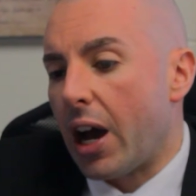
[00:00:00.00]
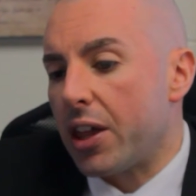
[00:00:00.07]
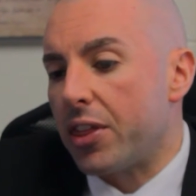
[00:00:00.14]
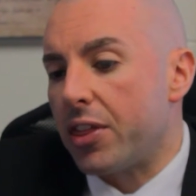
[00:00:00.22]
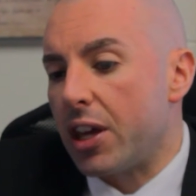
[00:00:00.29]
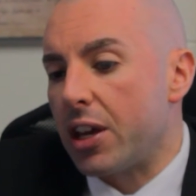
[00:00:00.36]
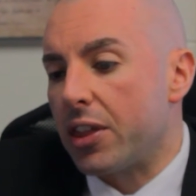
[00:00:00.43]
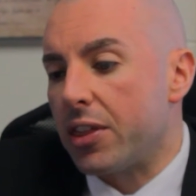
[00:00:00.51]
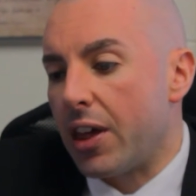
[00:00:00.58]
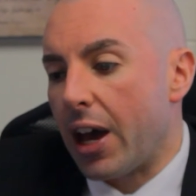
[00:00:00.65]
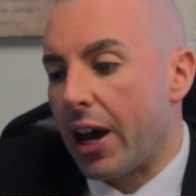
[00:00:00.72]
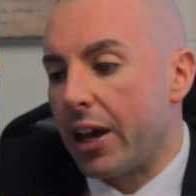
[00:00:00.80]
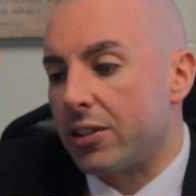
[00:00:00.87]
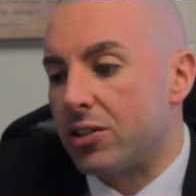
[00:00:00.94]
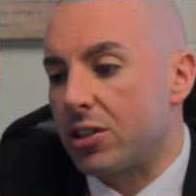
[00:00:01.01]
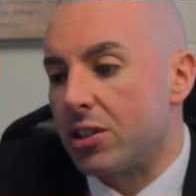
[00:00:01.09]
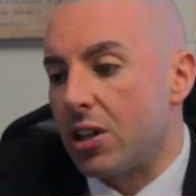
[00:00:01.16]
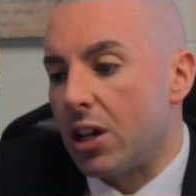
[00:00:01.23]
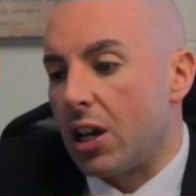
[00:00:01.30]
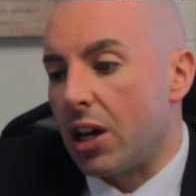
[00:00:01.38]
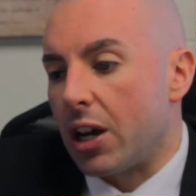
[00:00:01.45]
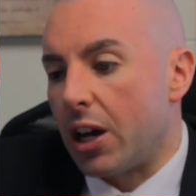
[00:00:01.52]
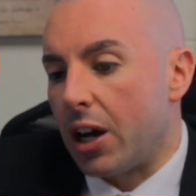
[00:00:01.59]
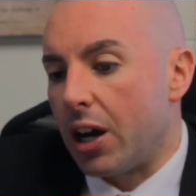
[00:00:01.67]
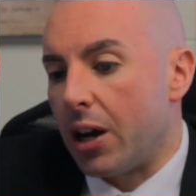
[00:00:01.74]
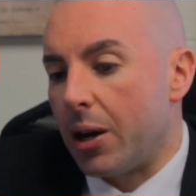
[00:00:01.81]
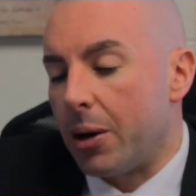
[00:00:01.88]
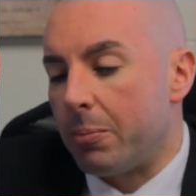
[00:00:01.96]
I think that
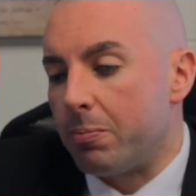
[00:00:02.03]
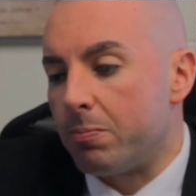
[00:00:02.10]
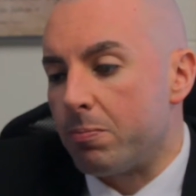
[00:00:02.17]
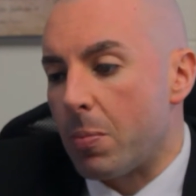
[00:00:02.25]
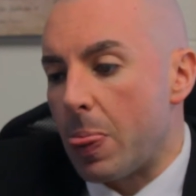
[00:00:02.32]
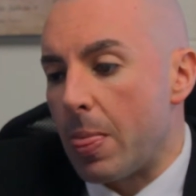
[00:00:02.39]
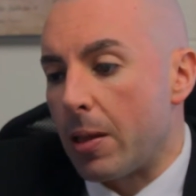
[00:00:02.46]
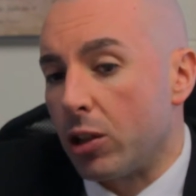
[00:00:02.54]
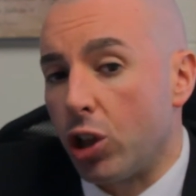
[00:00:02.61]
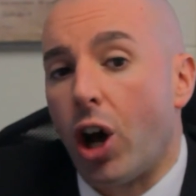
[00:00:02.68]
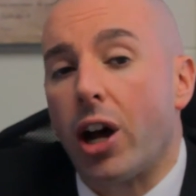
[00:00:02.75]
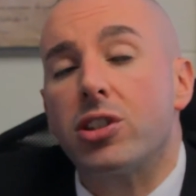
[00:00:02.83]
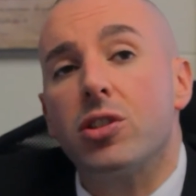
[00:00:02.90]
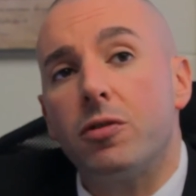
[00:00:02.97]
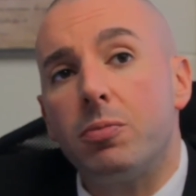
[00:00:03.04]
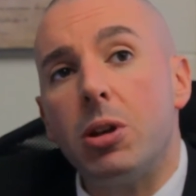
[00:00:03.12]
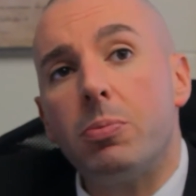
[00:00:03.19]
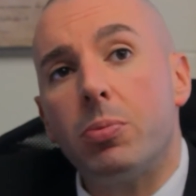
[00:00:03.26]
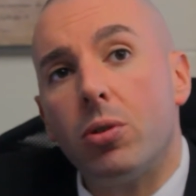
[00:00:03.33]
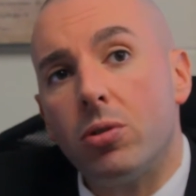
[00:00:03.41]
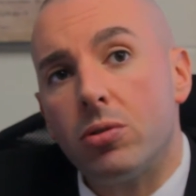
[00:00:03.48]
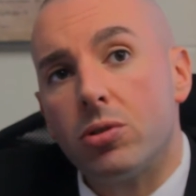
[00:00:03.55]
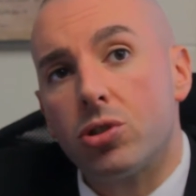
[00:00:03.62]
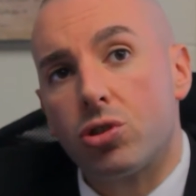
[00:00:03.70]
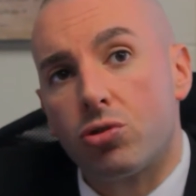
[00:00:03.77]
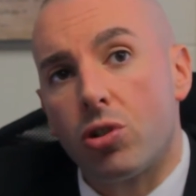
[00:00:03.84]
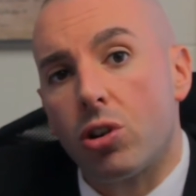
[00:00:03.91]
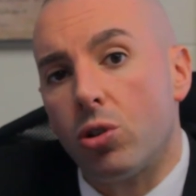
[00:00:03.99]
um, lots of people
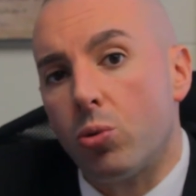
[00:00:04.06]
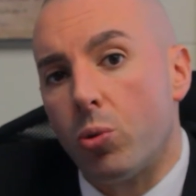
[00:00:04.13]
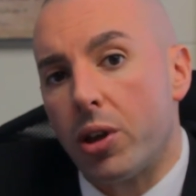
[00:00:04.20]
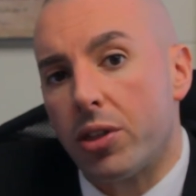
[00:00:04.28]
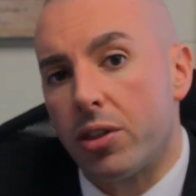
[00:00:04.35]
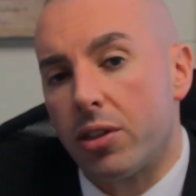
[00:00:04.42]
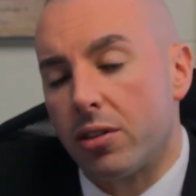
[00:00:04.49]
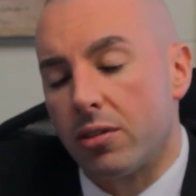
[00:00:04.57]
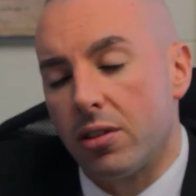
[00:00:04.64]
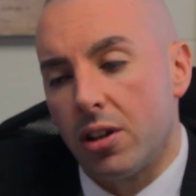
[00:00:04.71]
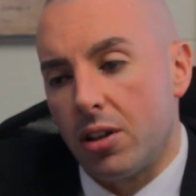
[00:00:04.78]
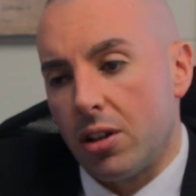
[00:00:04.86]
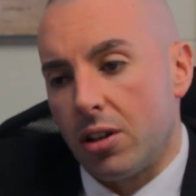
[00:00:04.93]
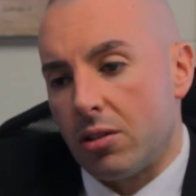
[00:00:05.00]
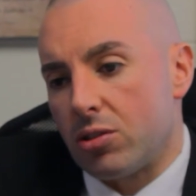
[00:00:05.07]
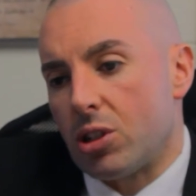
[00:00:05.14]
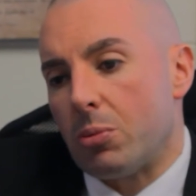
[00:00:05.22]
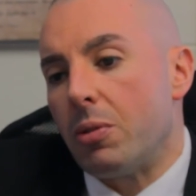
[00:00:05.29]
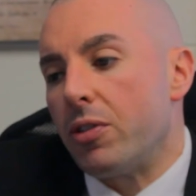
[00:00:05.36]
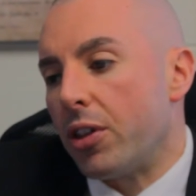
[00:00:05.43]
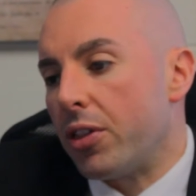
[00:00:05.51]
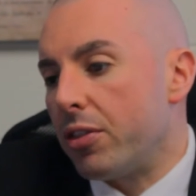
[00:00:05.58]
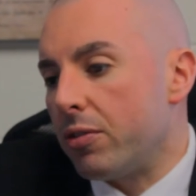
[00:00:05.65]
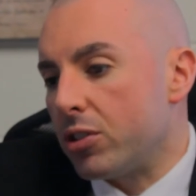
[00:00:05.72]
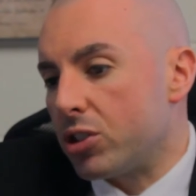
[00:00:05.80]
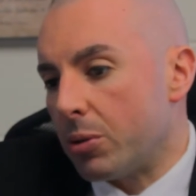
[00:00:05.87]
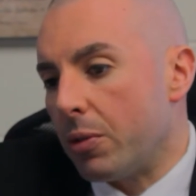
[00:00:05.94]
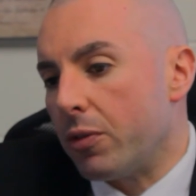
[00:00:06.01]
struggle with some of the
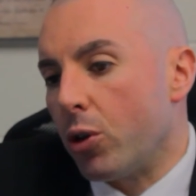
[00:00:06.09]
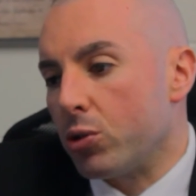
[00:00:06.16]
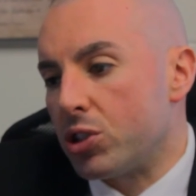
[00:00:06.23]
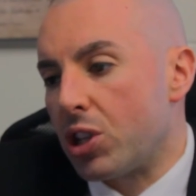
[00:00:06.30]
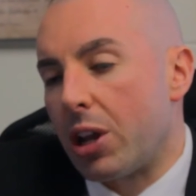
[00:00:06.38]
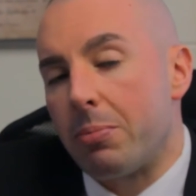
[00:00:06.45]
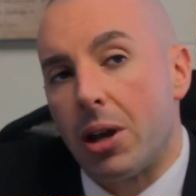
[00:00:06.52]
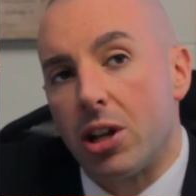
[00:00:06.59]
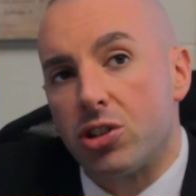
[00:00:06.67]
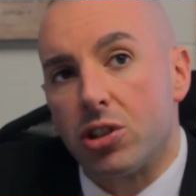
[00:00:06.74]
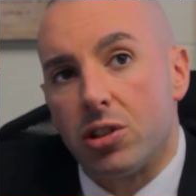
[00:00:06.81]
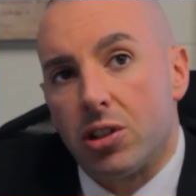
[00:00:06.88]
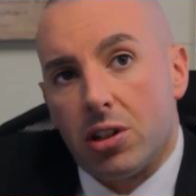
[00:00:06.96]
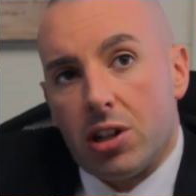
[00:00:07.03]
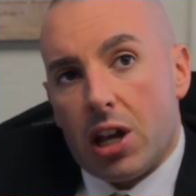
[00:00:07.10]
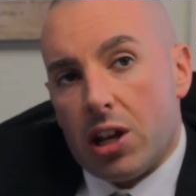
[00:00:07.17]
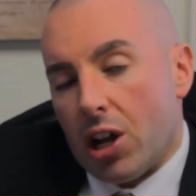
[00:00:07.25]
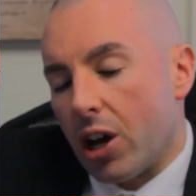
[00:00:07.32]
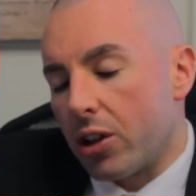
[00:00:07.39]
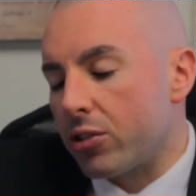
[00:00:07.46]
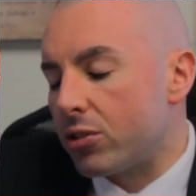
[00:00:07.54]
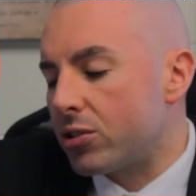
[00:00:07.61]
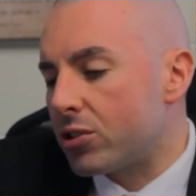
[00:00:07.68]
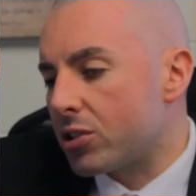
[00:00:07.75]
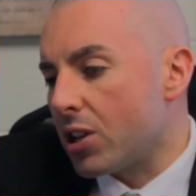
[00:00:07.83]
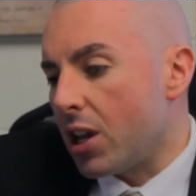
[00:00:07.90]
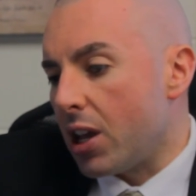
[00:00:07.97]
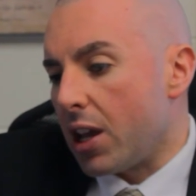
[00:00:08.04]
some of those that I mentioned and, and
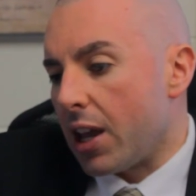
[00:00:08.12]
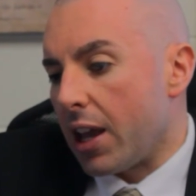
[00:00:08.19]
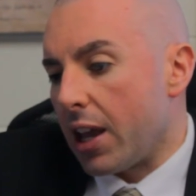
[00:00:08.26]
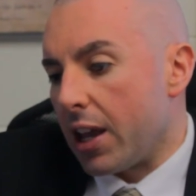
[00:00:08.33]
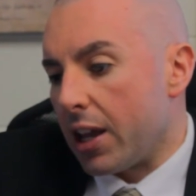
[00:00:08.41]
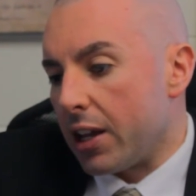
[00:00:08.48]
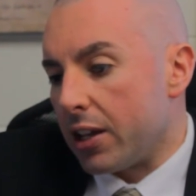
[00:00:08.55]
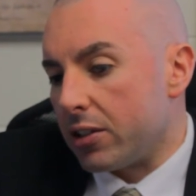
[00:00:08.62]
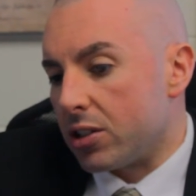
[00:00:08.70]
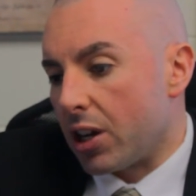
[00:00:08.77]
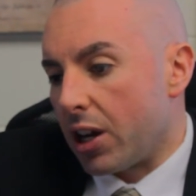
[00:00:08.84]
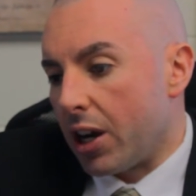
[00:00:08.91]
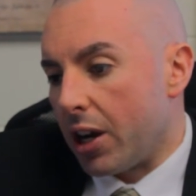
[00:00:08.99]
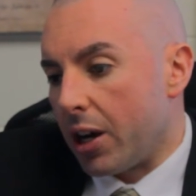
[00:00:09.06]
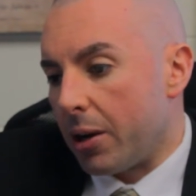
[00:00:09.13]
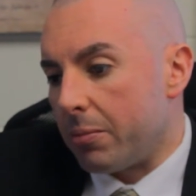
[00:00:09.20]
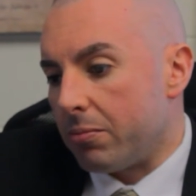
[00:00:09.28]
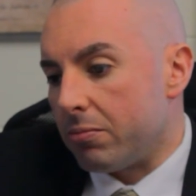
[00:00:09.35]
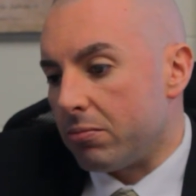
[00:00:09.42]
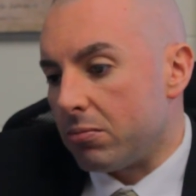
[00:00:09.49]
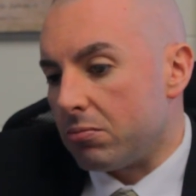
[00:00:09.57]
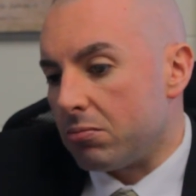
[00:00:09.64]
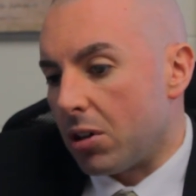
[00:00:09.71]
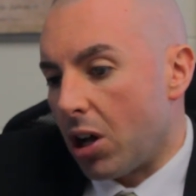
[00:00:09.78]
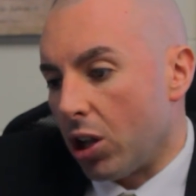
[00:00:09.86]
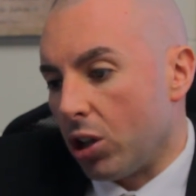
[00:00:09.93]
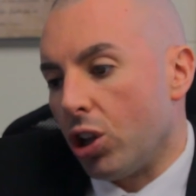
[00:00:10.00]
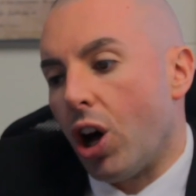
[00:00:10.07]
others, and um,
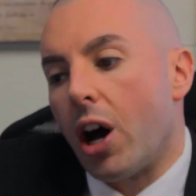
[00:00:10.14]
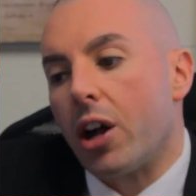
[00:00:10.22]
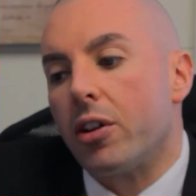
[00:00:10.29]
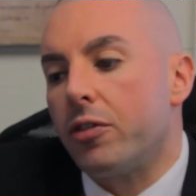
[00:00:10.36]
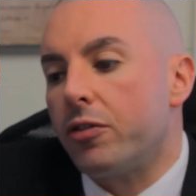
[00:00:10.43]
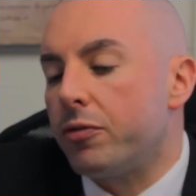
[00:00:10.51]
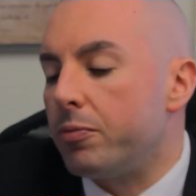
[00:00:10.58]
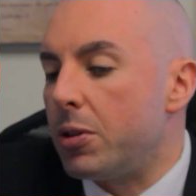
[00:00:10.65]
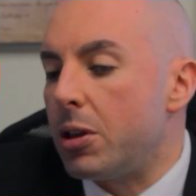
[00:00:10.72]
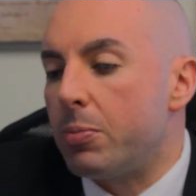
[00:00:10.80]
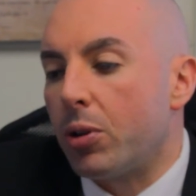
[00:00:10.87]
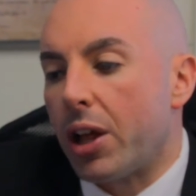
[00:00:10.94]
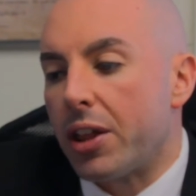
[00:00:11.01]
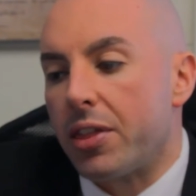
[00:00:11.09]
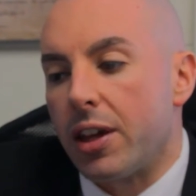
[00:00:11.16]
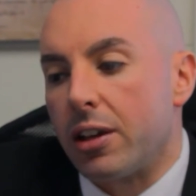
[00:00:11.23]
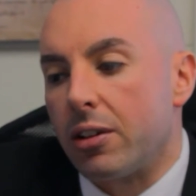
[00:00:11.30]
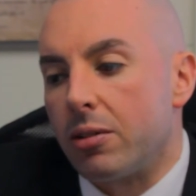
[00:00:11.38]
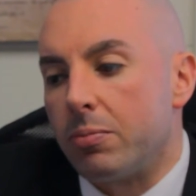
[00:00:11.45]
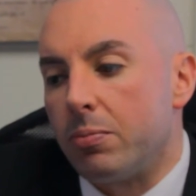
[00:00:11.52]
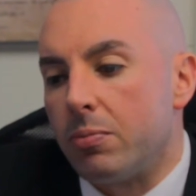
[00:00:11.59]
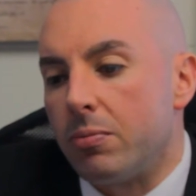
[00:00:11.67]
a lot of people I think